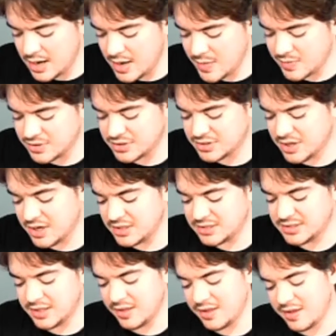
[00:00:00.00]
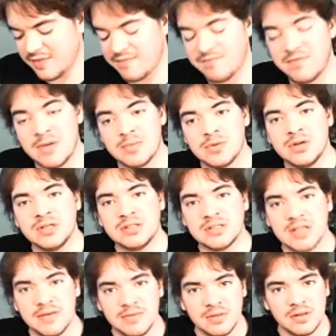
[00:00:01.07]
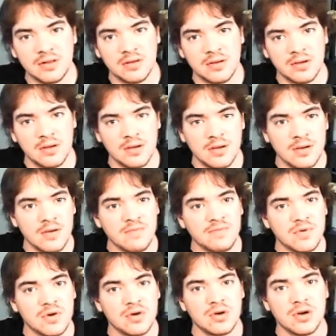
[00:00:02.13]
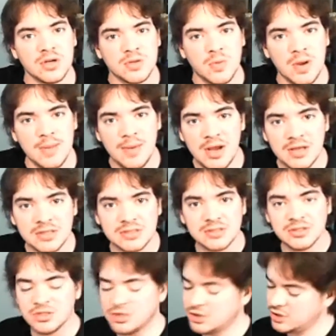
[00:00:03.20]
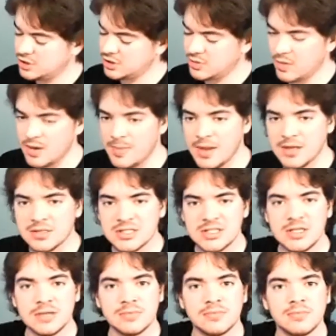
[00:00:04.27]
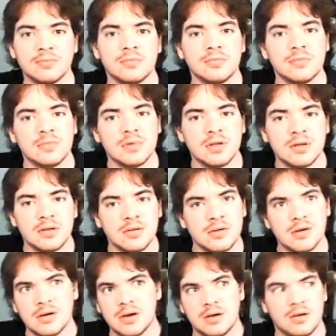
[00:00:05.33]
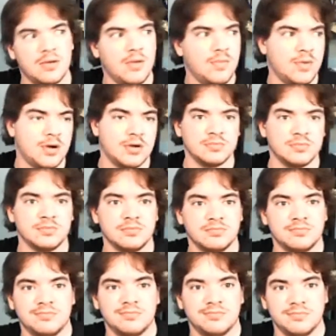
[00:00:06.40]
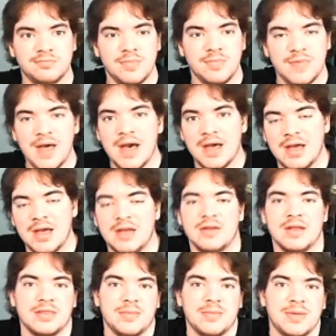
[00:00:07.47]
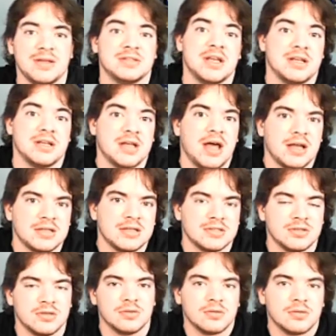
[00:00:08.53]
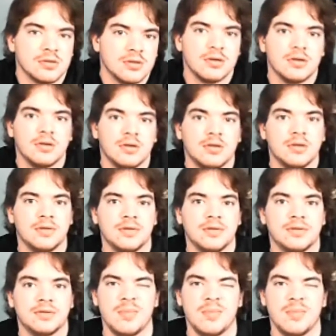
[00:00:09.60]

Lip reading: and it will start selling February 7th for $20. Just $20. That's it. Well, that, and you have to pay state tax, so